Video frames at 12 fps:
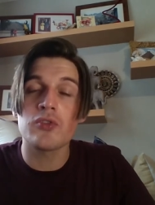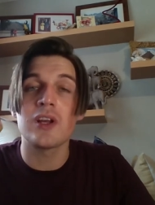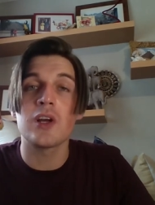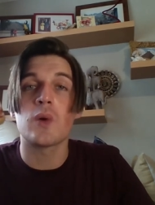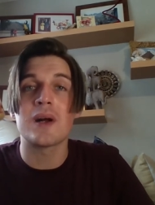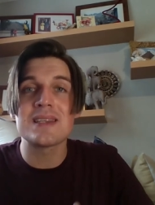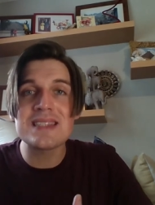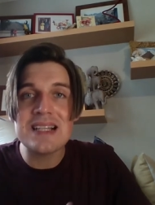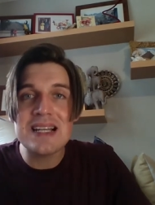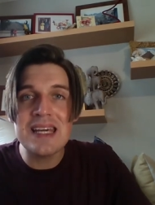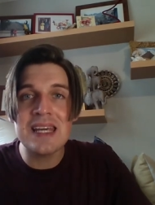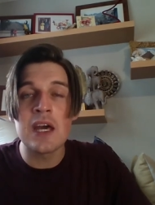really quite
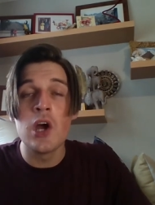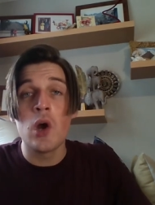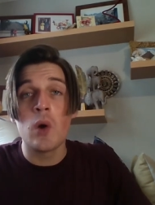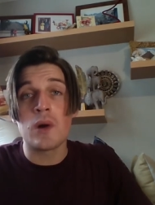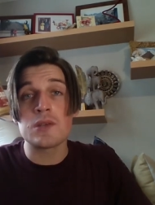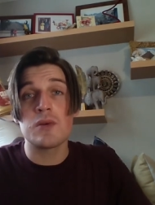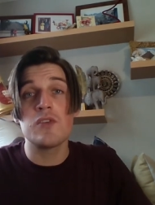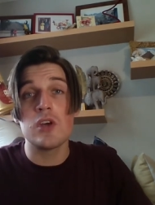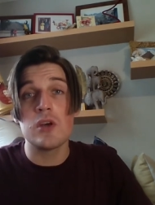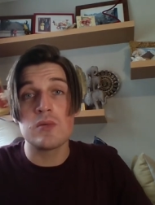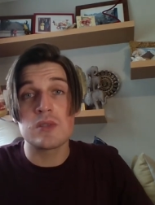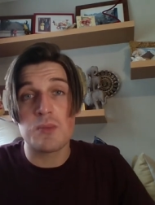sleek once we've
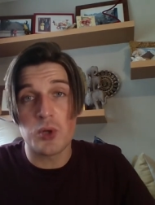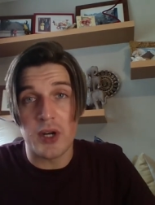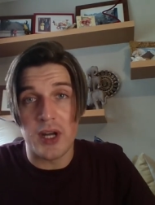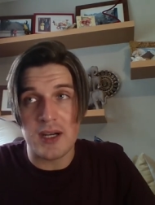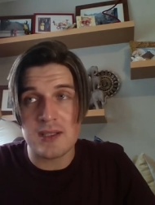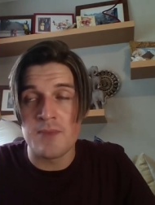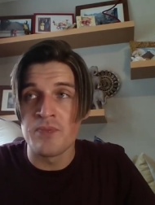used the product.